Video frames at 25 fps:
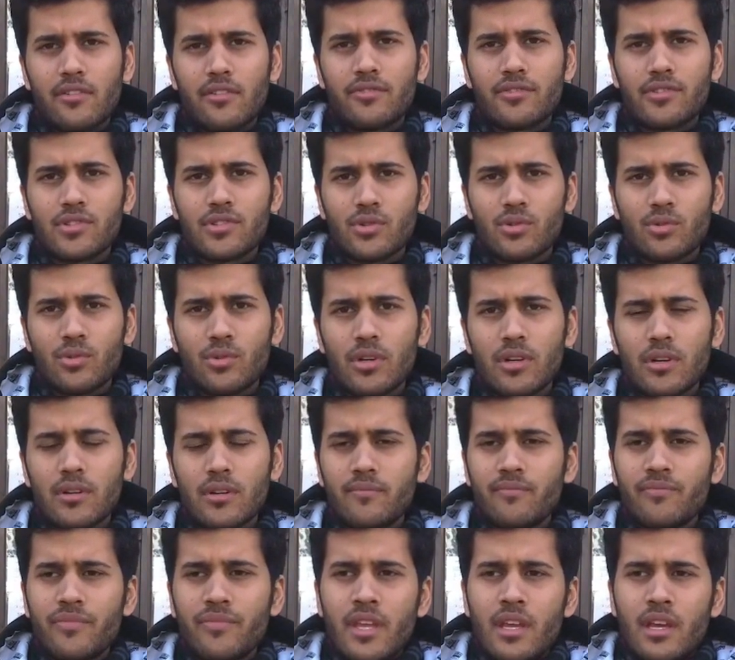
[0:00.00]
school.
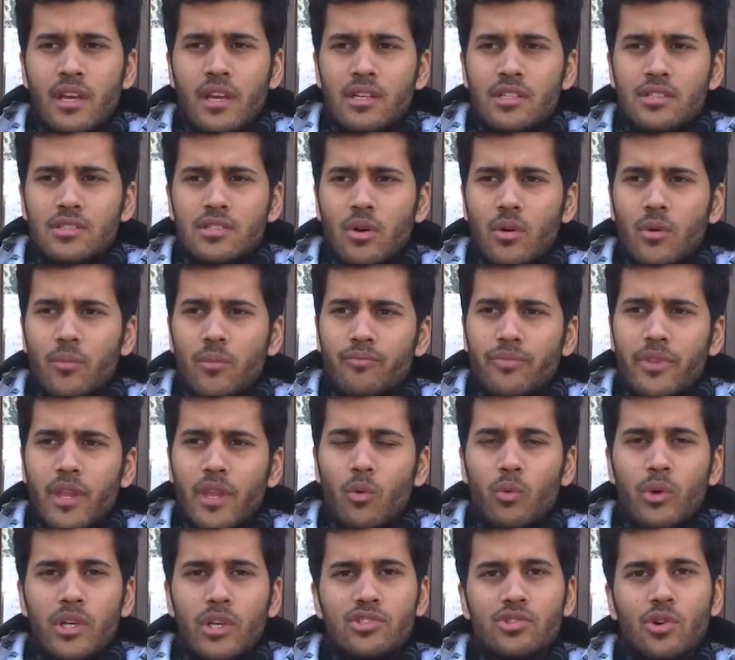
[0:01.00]
So
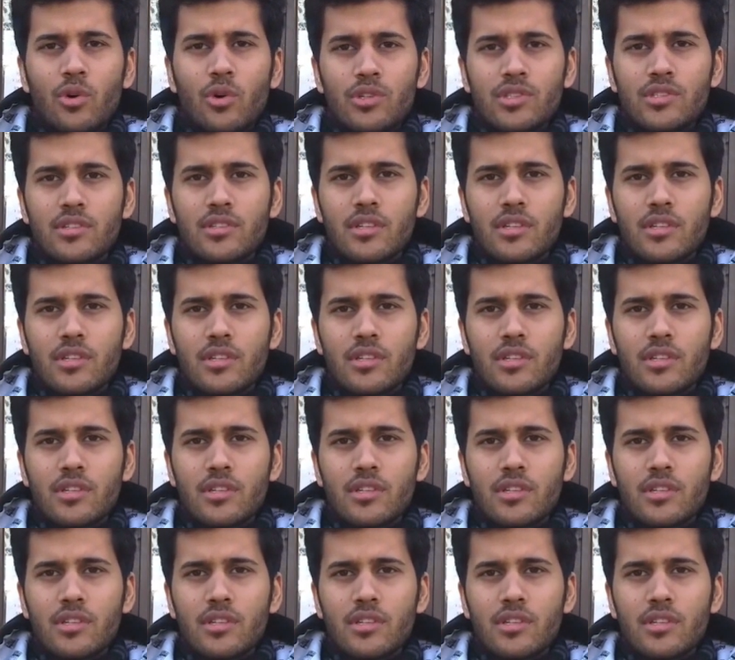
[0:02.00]
we chose